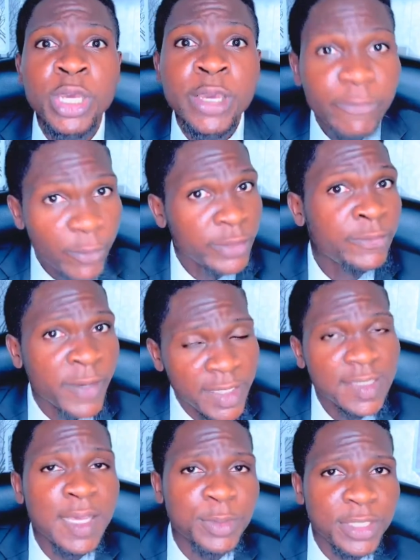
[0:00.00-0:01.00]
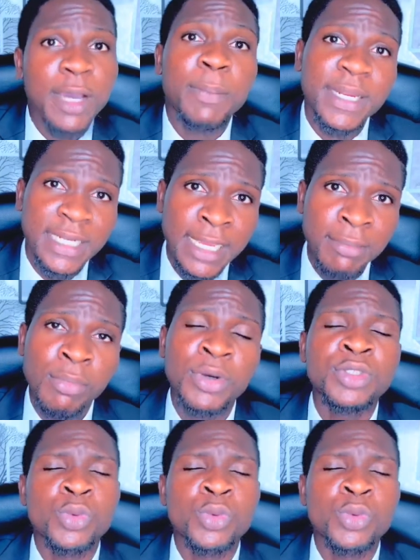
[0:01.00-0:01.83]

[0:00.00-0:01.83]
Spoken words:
for the first time seeing her partner in months,